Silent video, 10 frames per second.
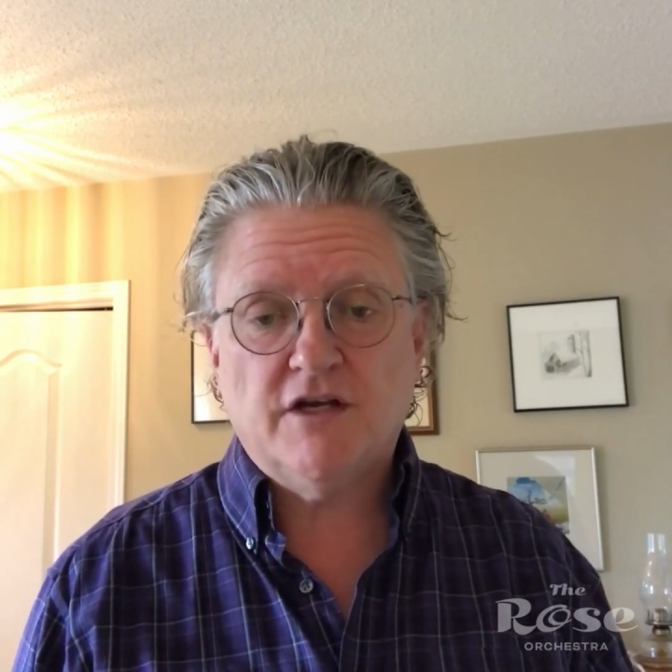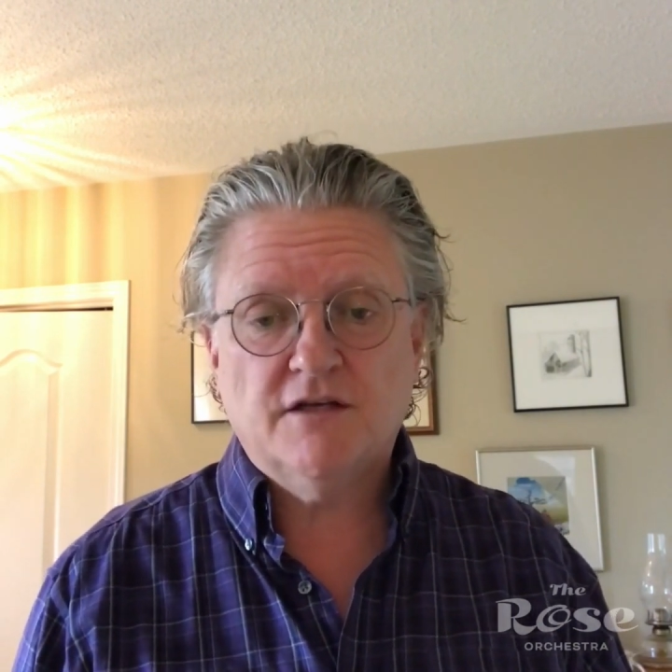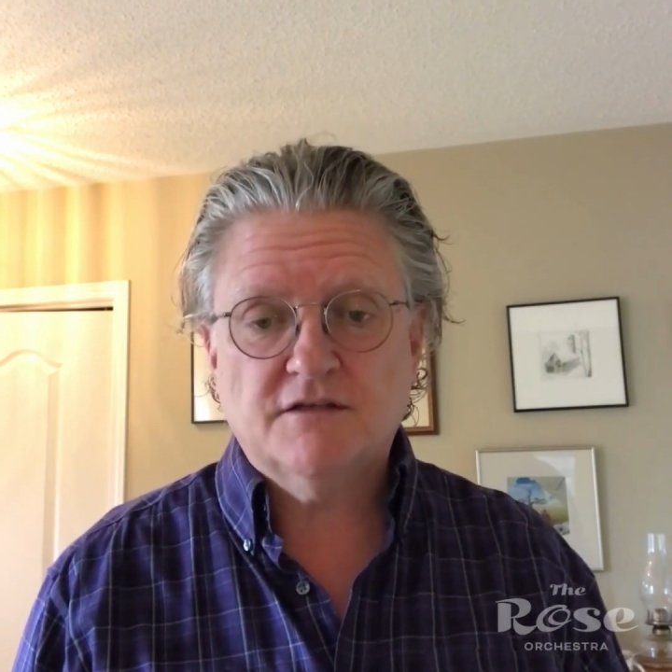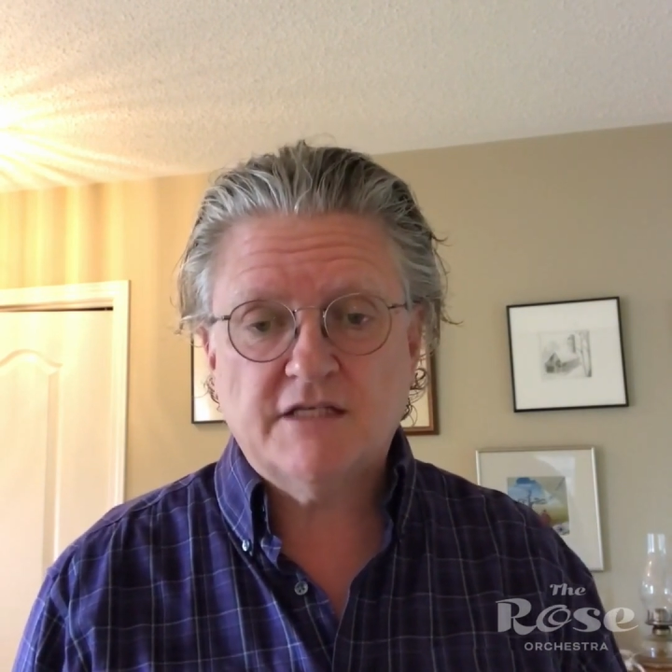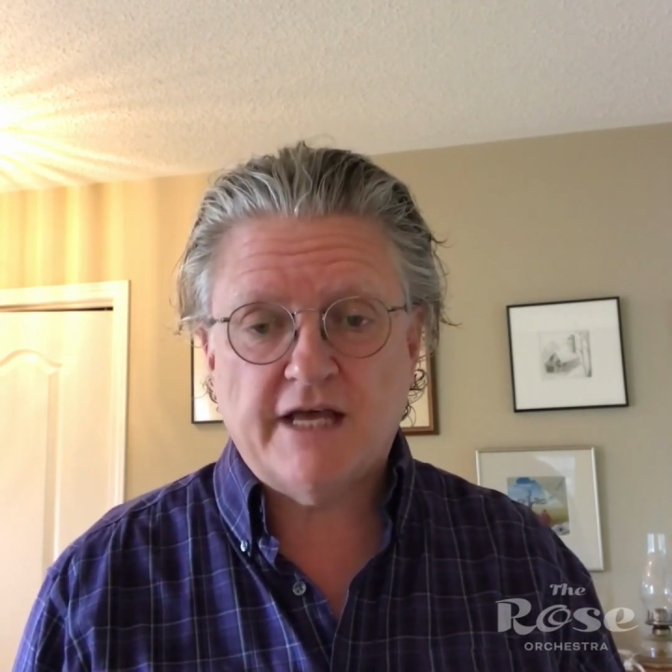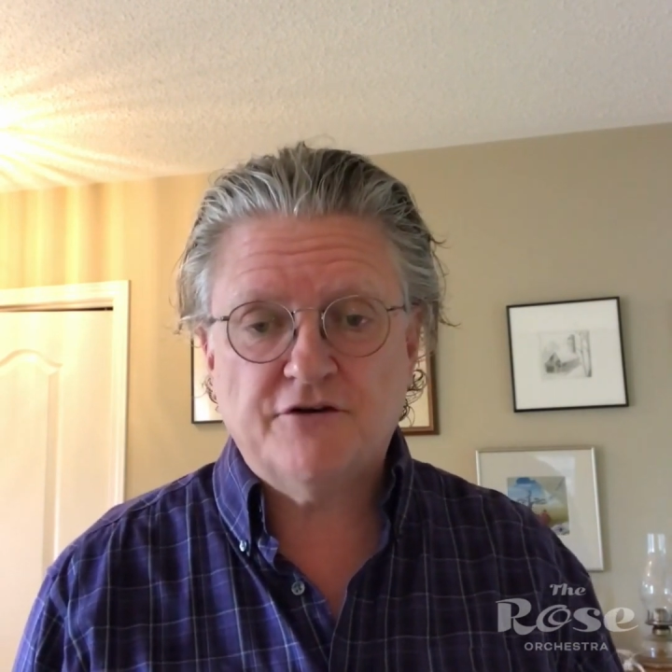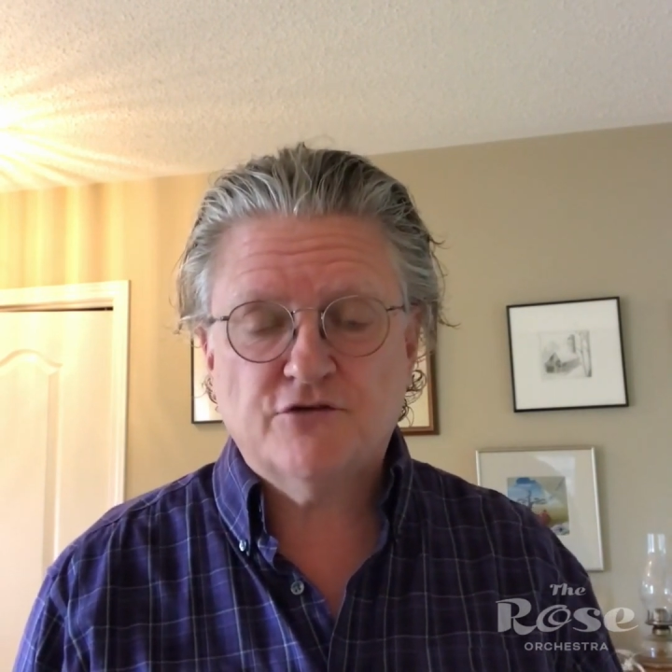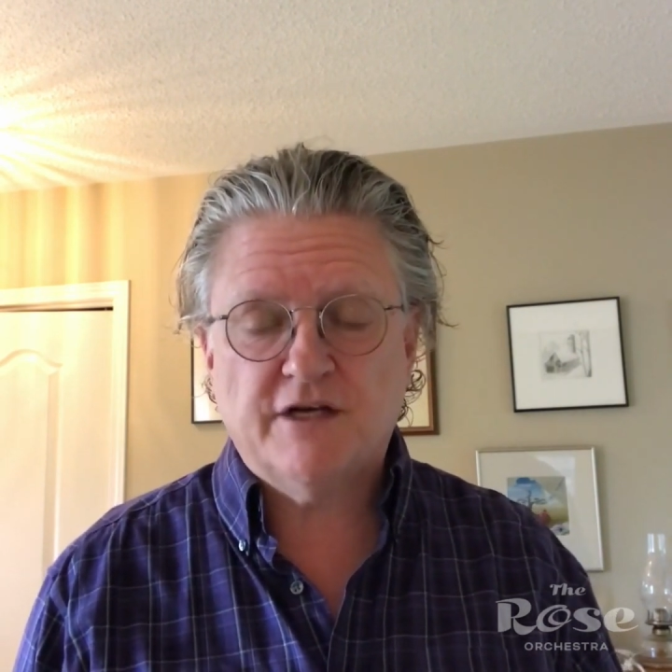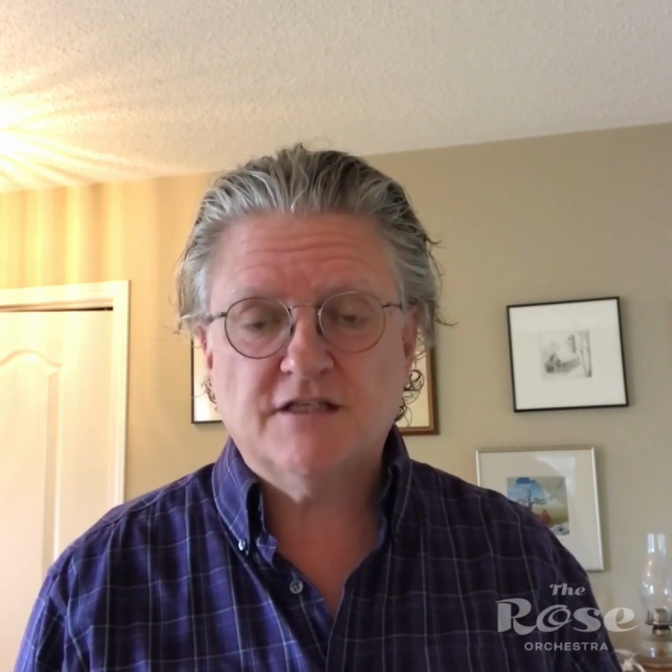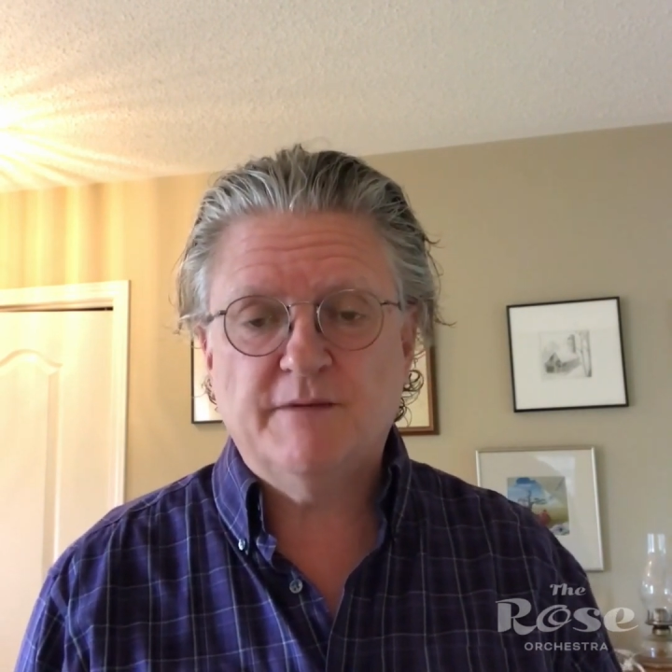a standard
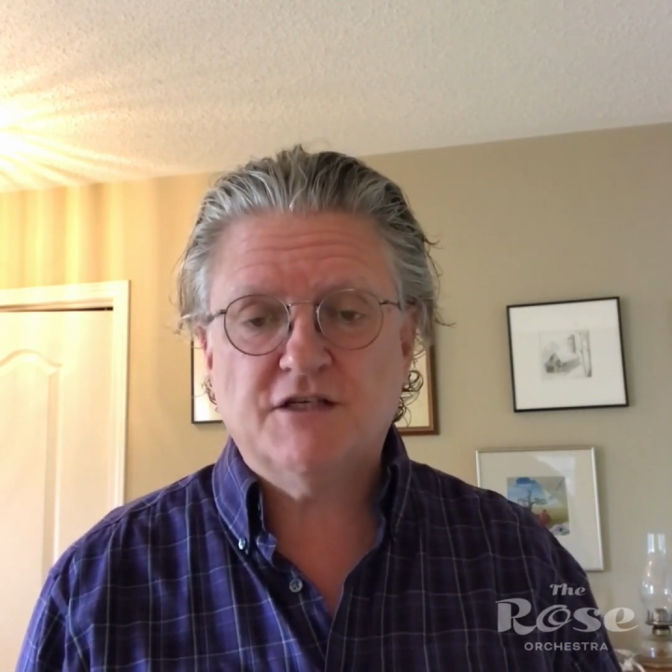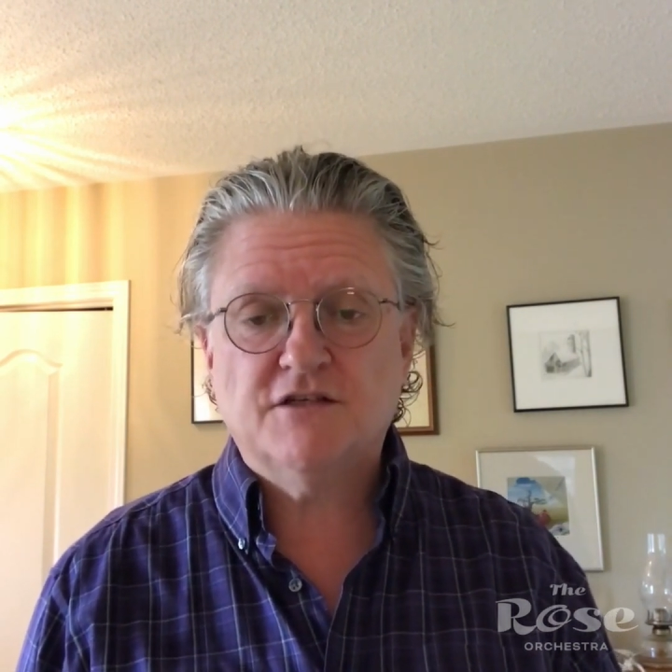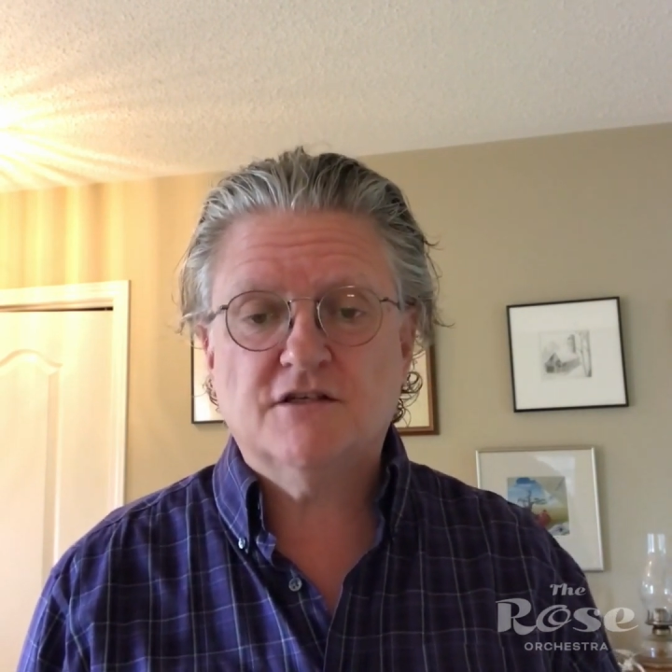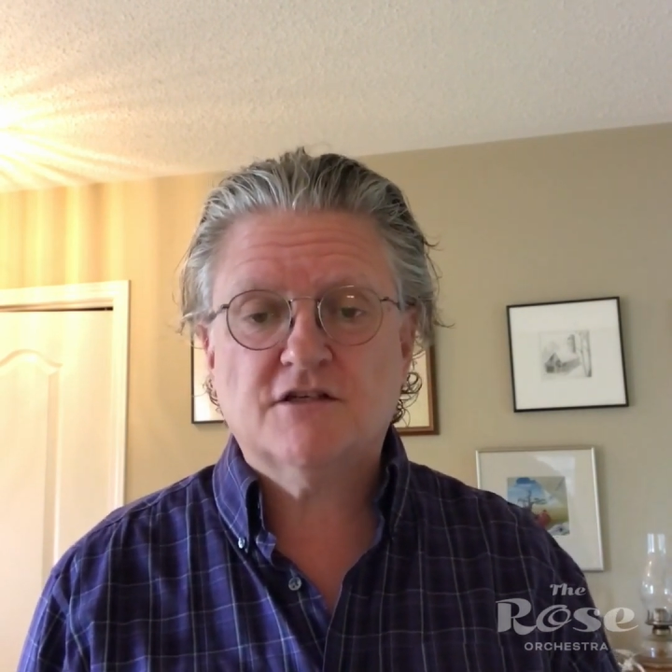transmission,